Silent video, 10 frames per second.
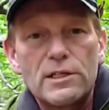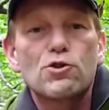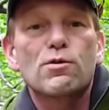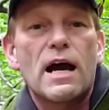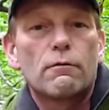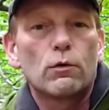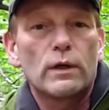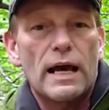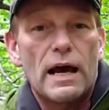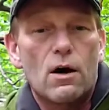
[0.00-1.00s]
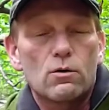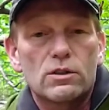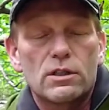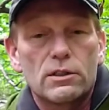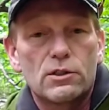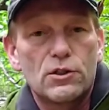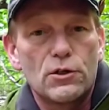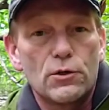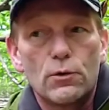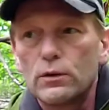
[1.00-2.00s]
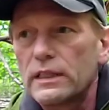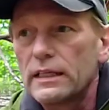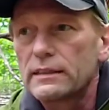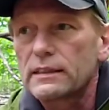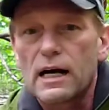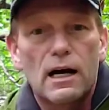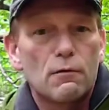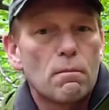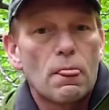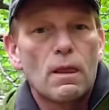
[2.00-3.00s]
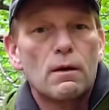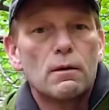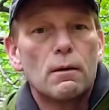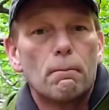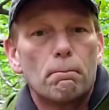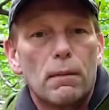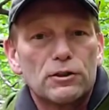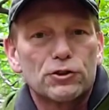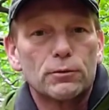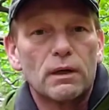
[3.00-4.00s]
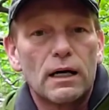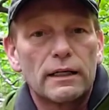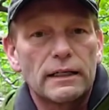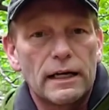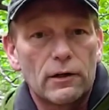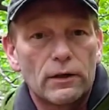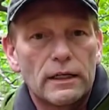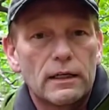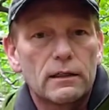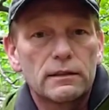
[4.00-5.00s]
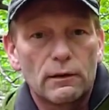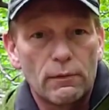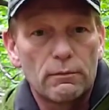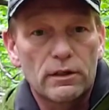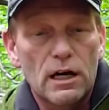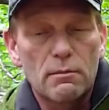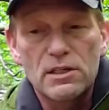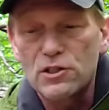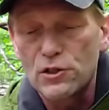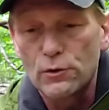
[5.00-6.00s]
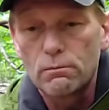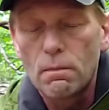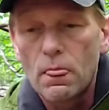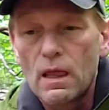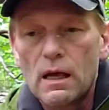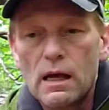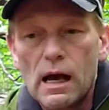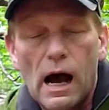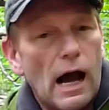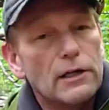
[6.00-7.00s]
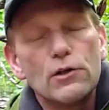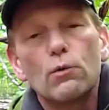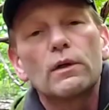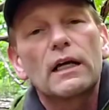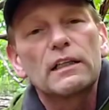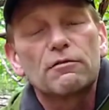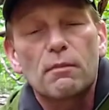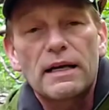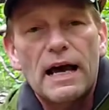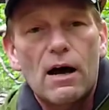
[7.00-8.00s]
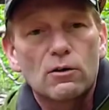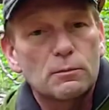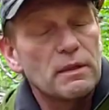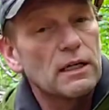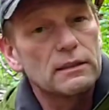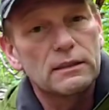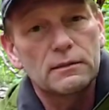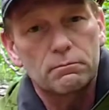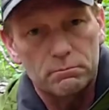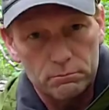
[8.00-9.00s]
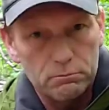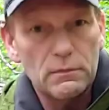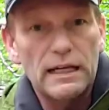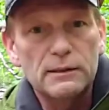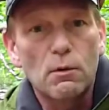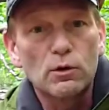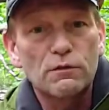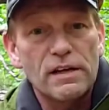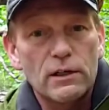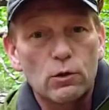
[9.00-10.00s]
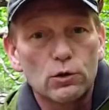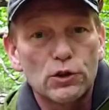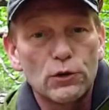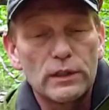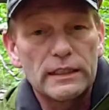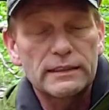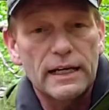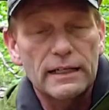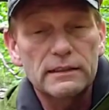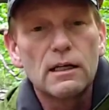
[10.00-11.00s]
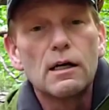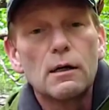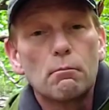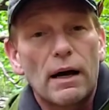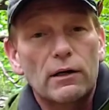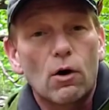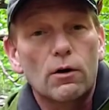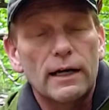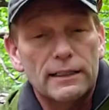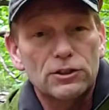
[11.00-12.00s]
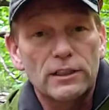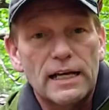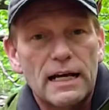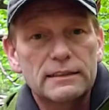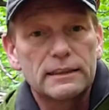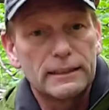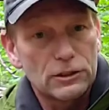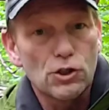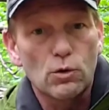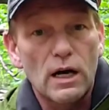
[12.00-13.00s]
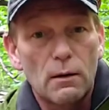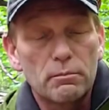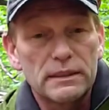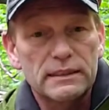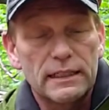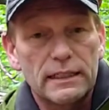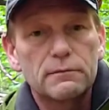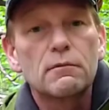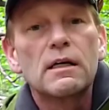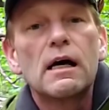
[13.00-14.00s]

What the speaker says: we traveled out to this mushroom hunting area that we were coming to, I knew when I left my house, because as most vehicles do these days, my car actually has a digital compass in it.